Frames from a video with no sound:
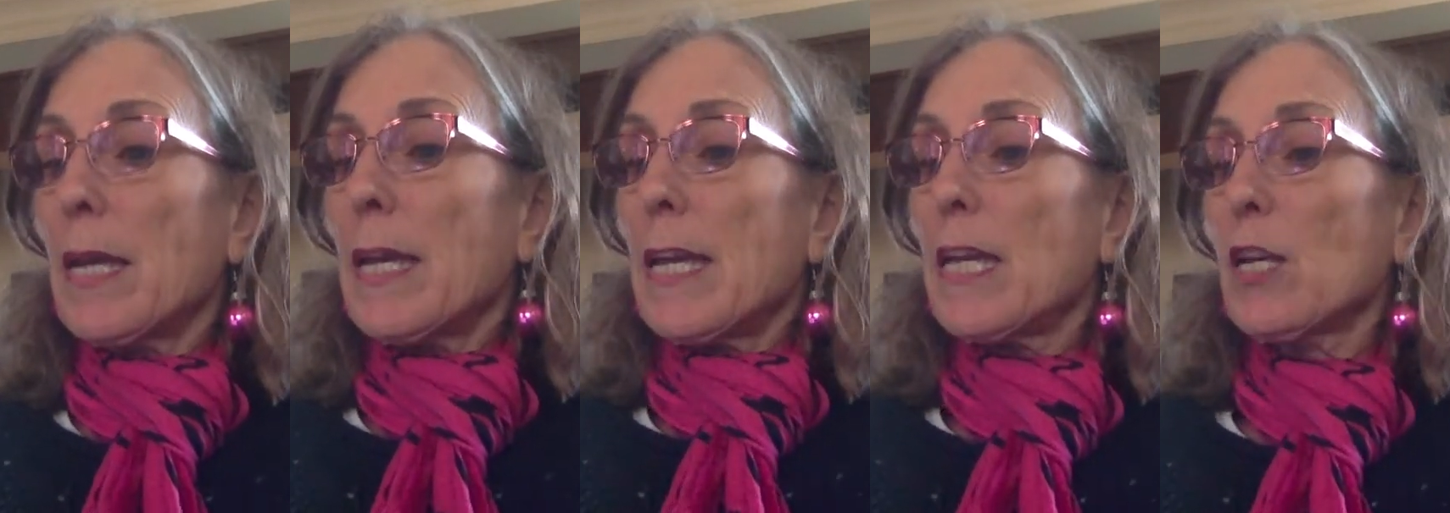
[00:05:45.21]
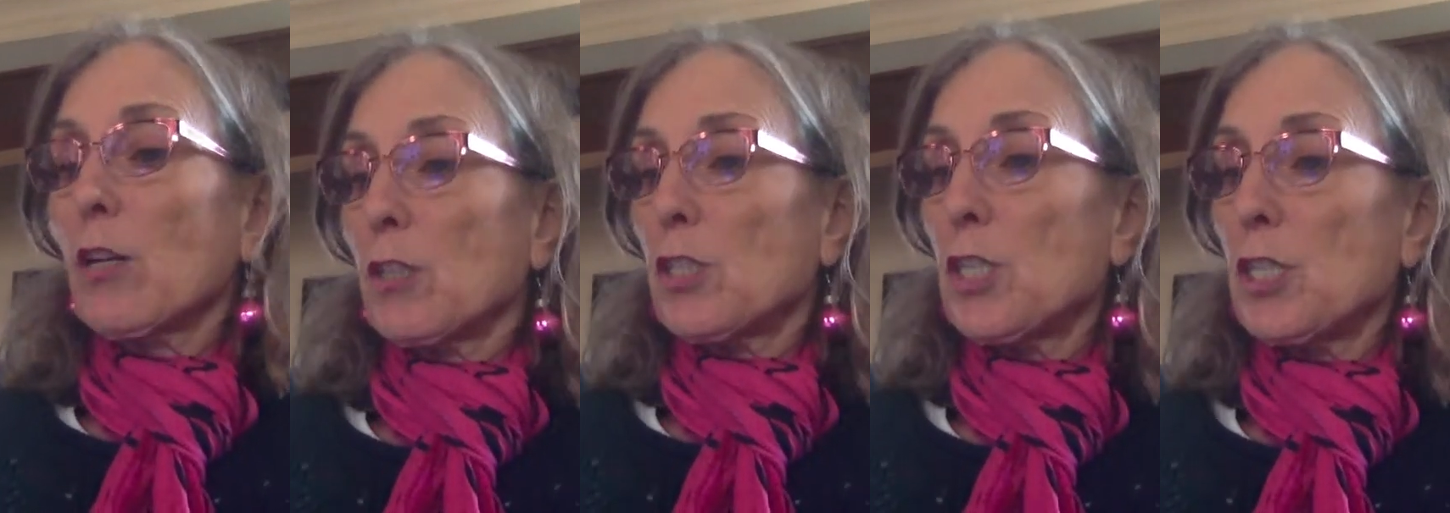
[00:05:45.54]

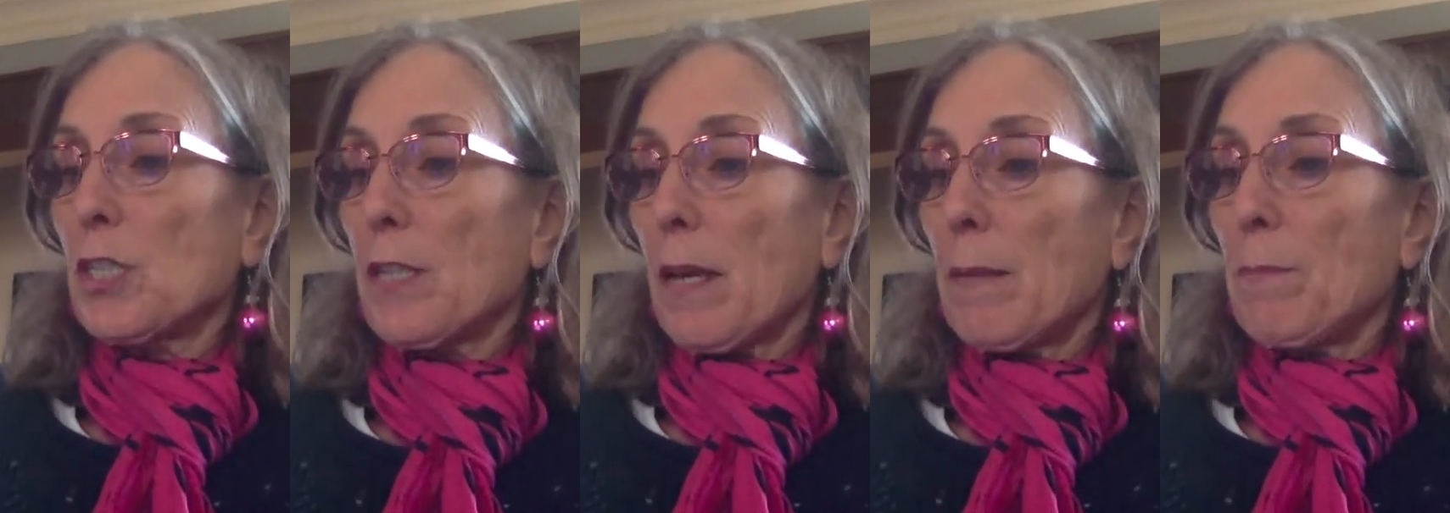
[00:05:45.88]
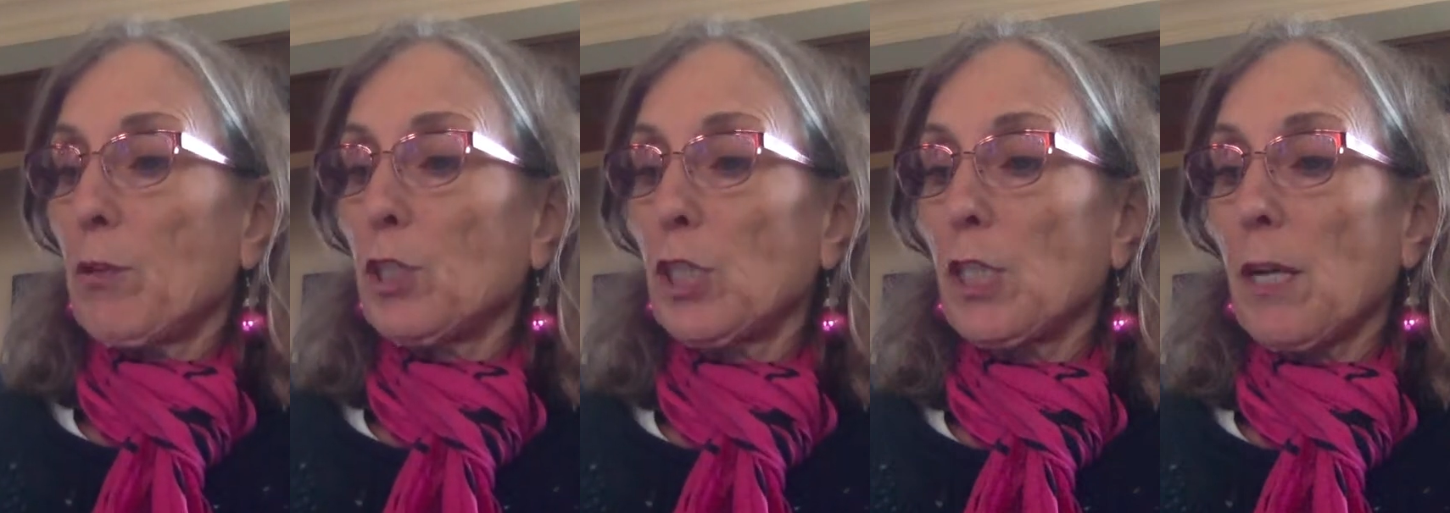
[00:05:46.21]
Here, she said,
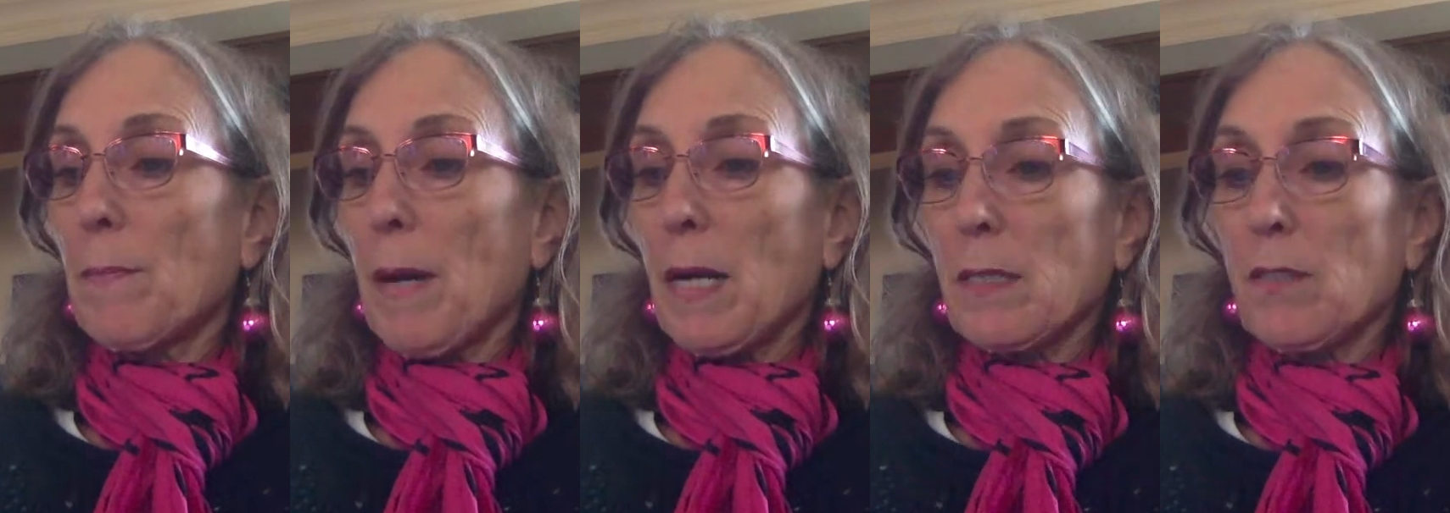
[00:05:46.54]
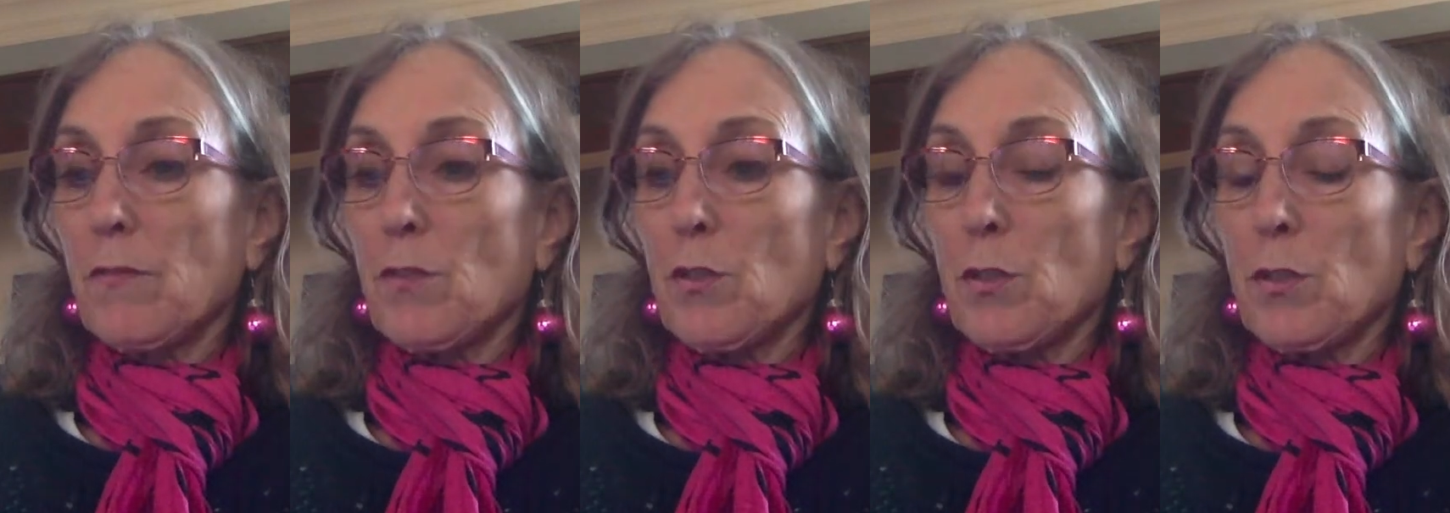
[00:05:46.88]
pushing a box
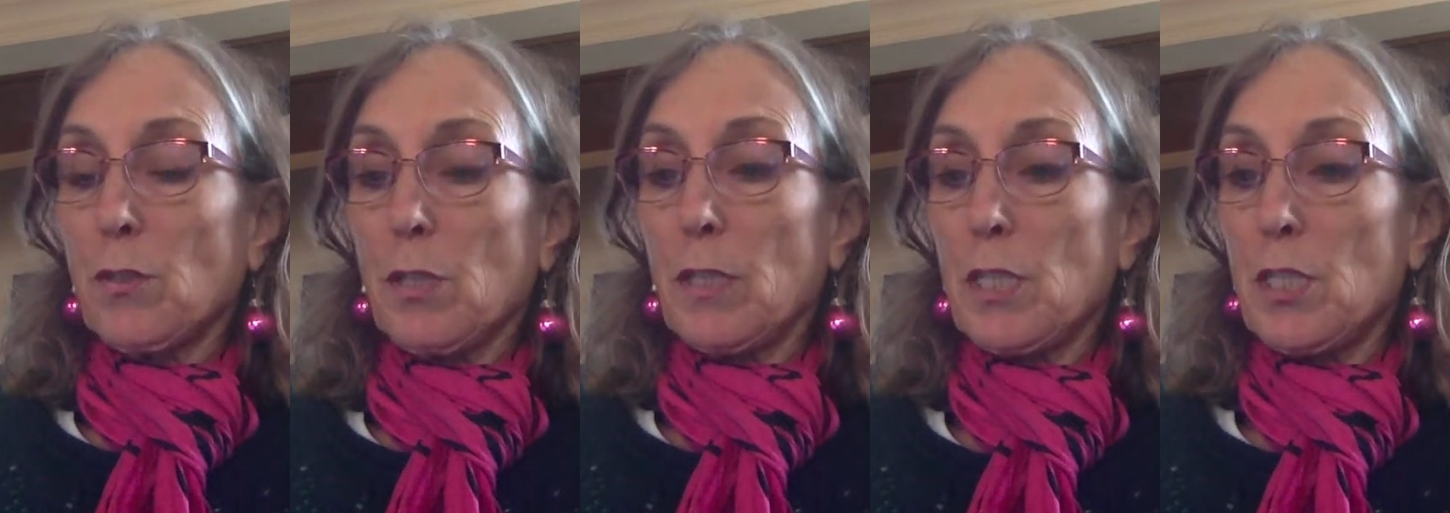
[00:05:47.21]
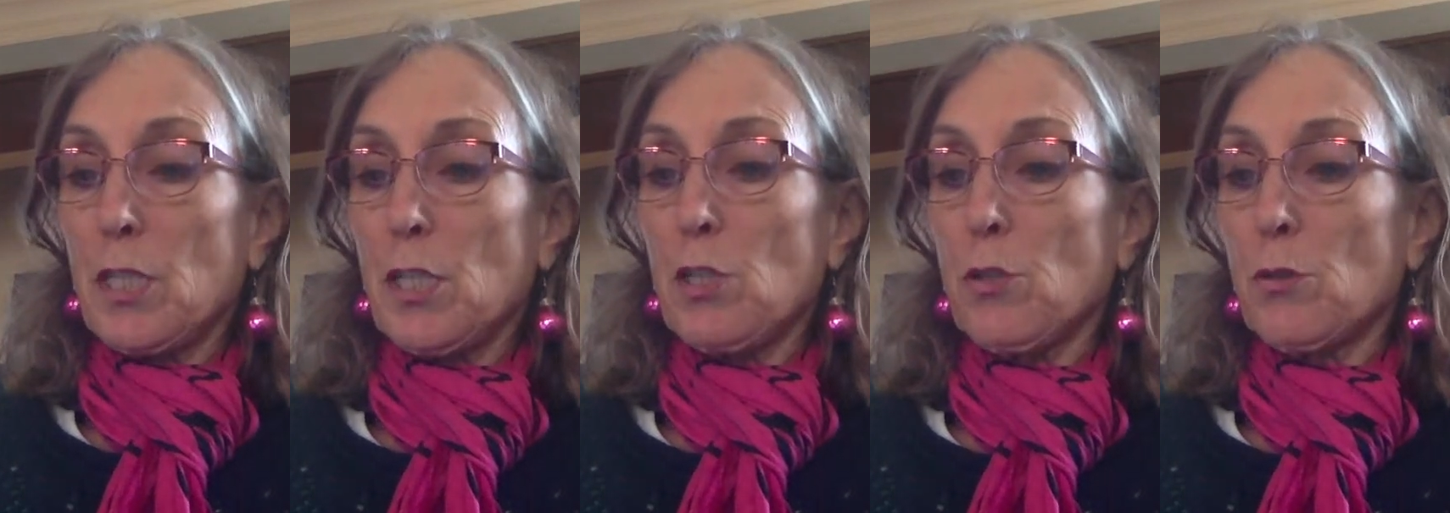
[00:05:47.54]
of
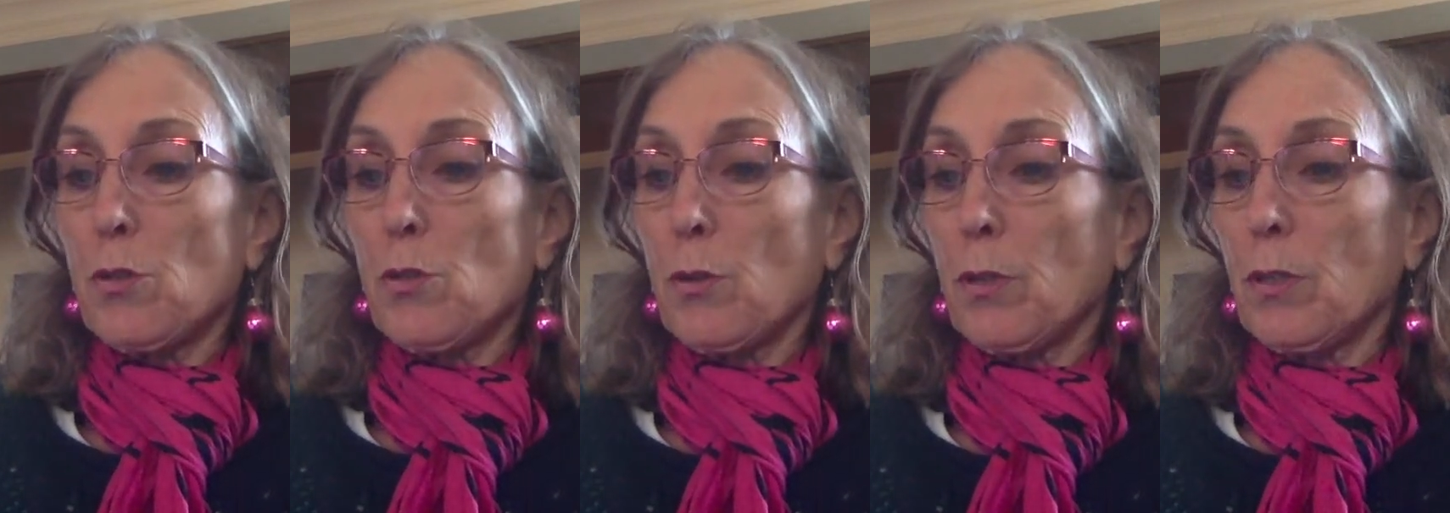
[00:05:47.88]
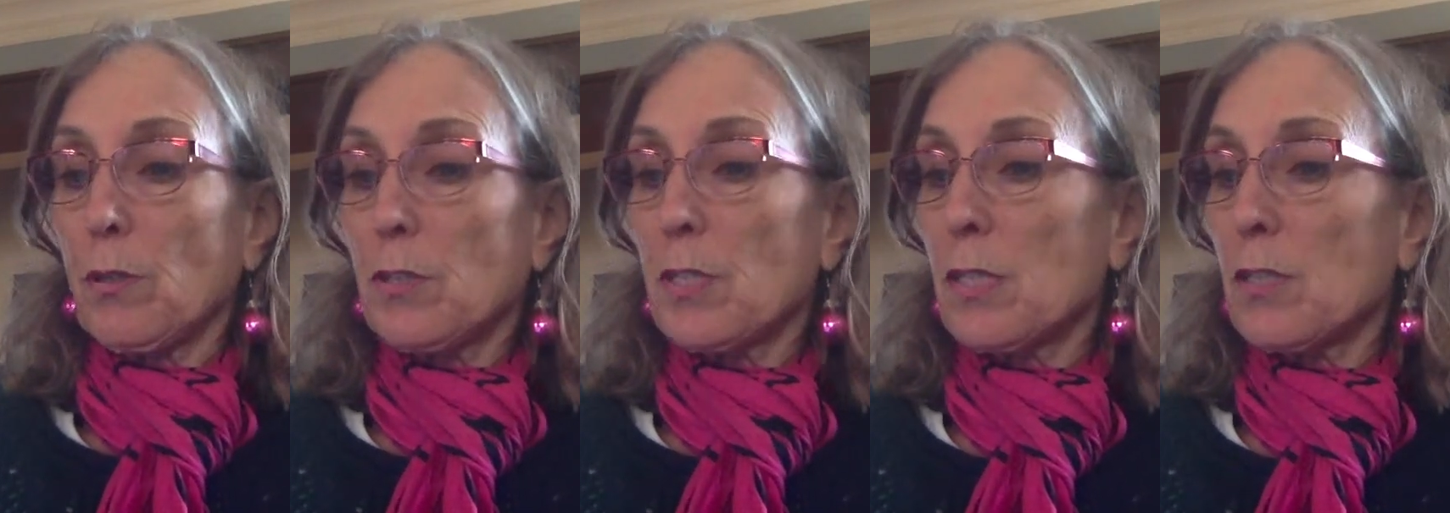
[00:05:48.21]
tissues toward
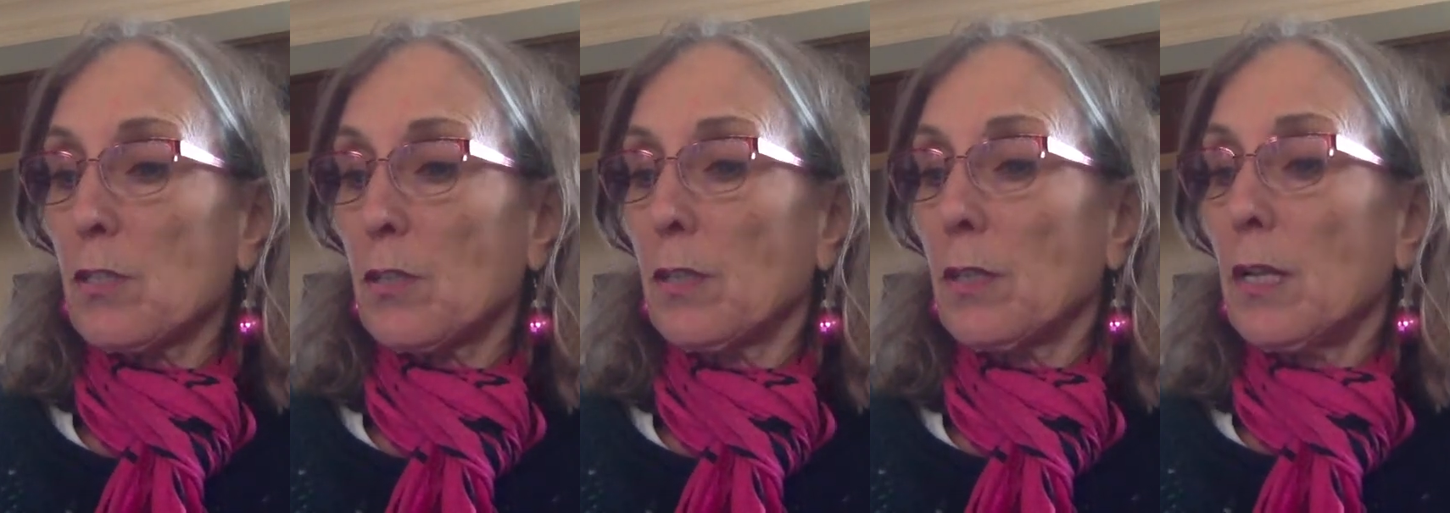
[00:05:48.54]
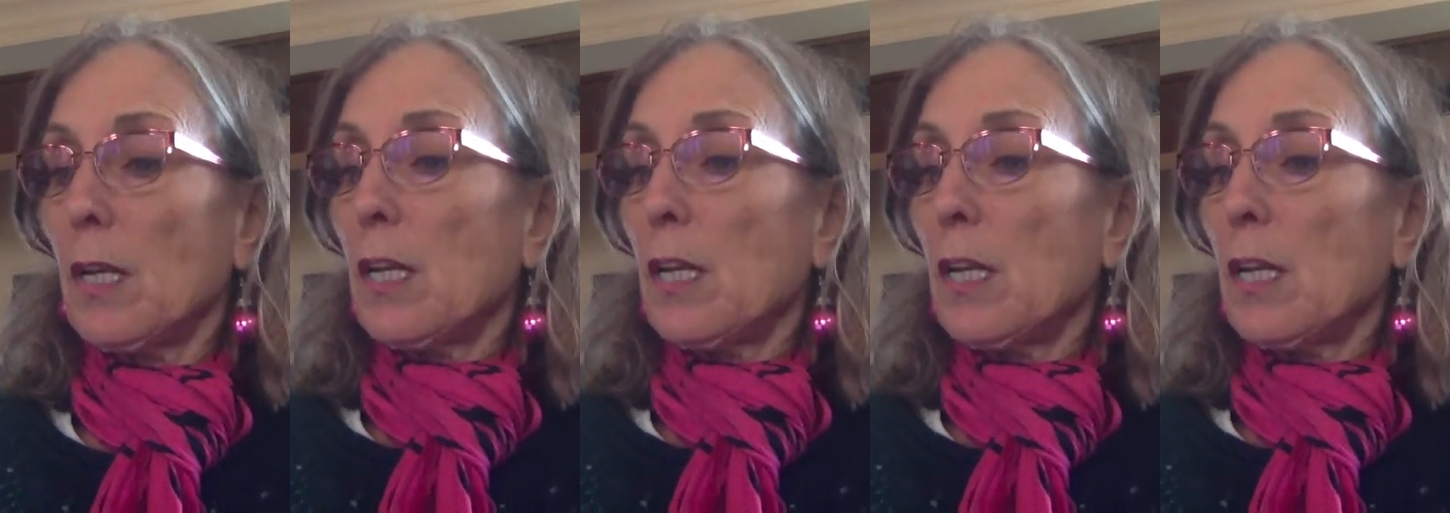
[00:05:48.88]
her sister.